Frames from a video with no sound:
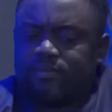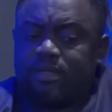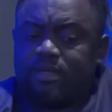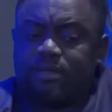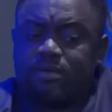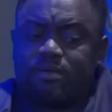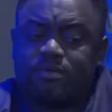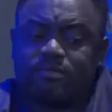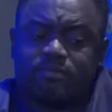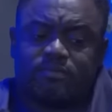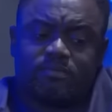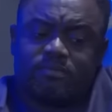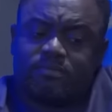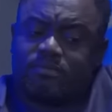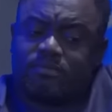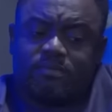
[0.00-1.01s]
You know,
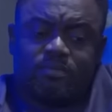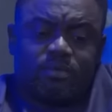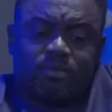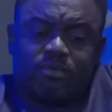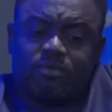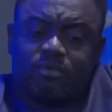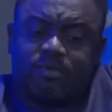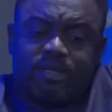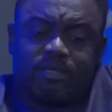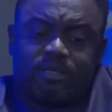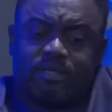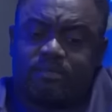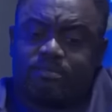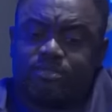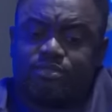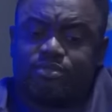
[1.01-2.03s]
women
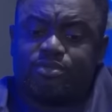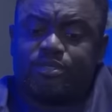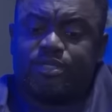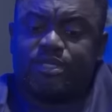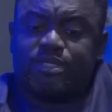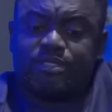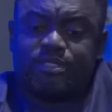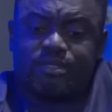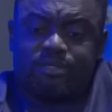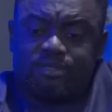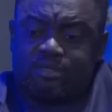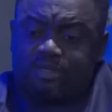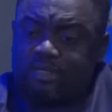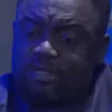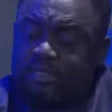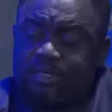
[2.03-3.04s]
can be so
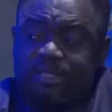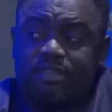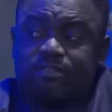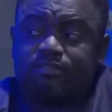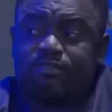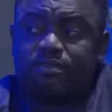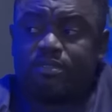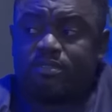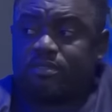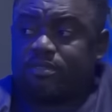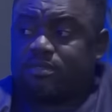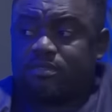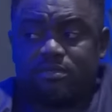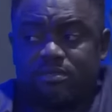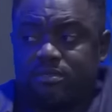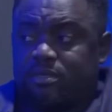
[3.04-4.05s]
dangerously, if not
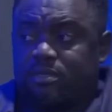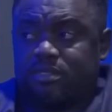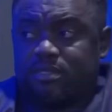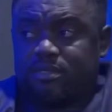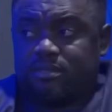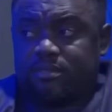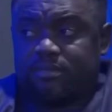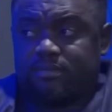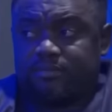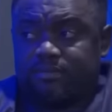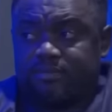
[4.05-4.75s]
curtailed.